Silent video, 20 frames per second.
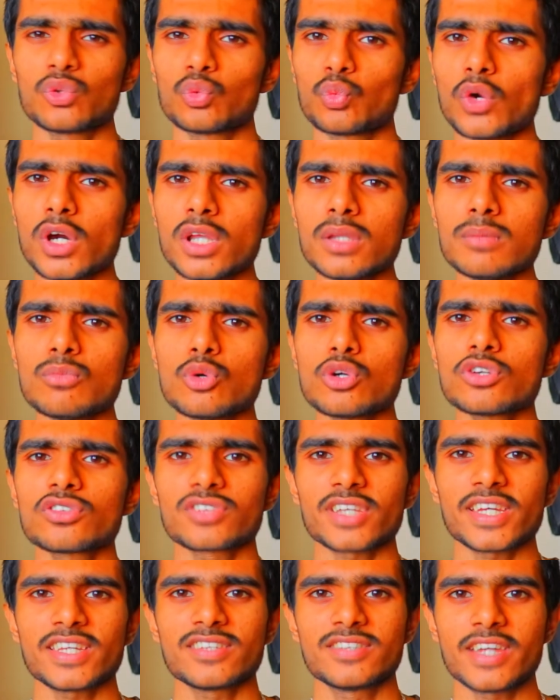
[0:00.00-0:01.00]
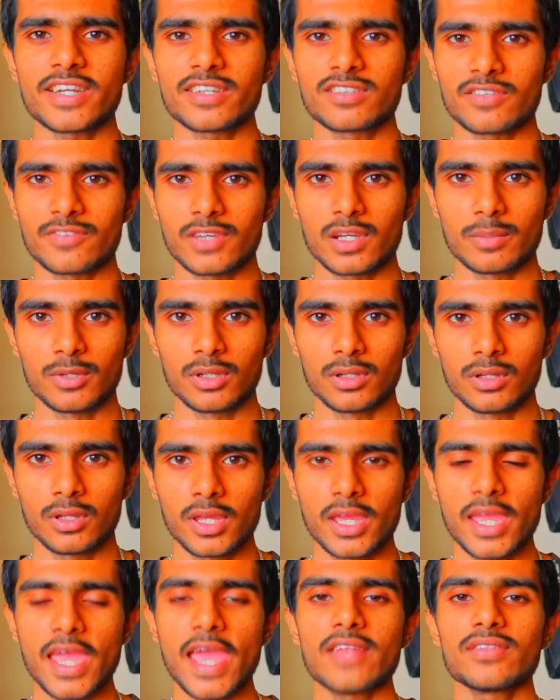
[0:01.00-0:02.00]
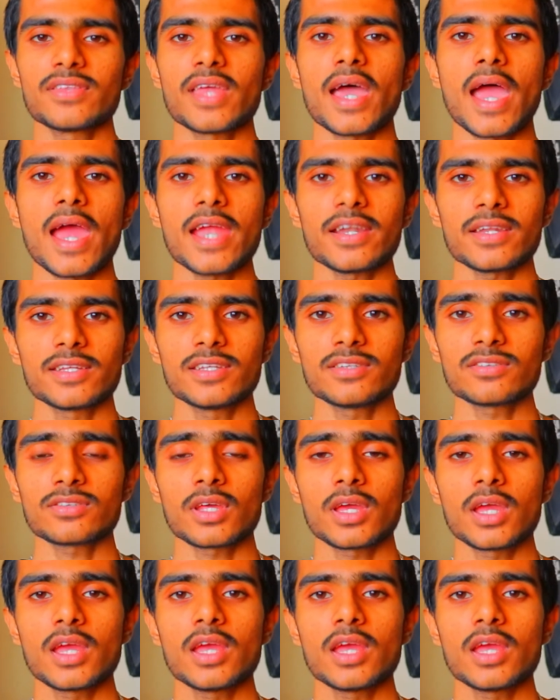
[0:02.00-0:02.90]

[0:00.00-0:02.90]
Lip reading: is one more size that is available, and that is